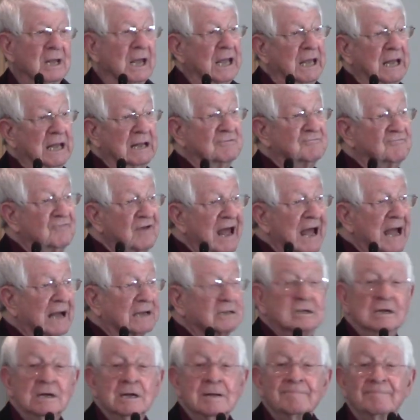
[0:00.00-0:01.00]
In fact,
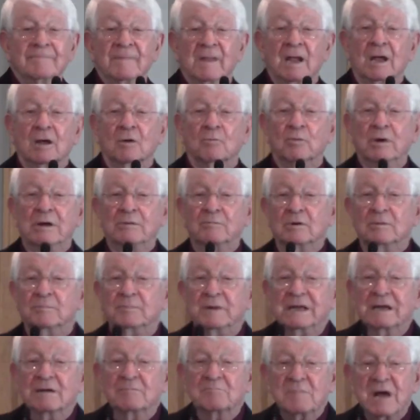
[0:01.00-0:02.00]
we would
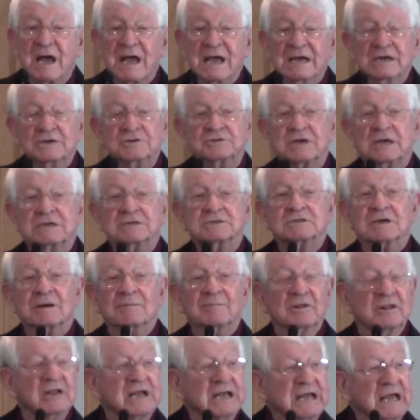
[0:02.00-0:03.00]
be amazed at
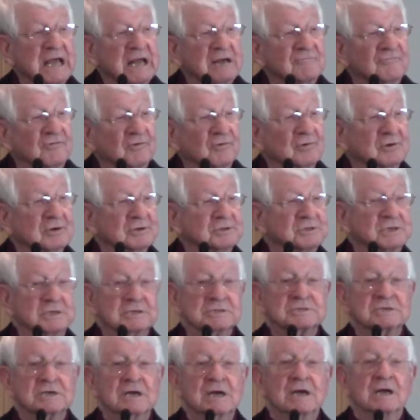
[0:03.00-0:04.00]
some of the
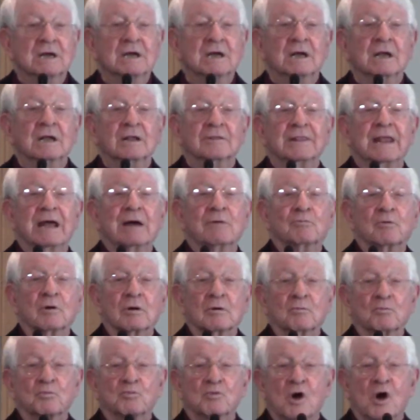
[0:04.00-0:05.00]
influences that
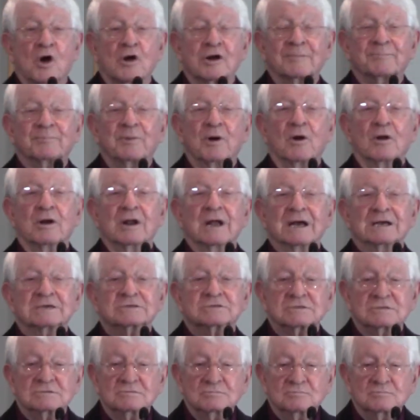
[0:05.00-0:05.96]
were wrought upon us